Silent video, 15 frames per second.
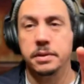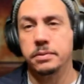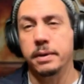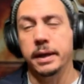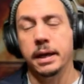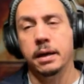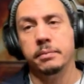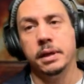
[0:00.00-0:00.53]
Because
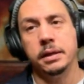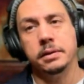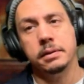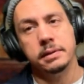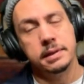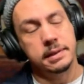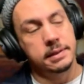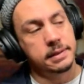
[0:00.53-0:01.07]
right now I'm not
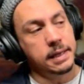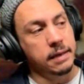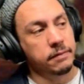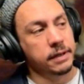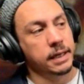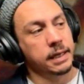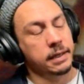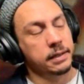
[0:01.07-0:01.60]

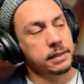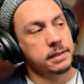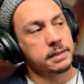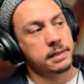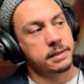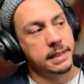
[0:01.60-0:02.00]
saving any of these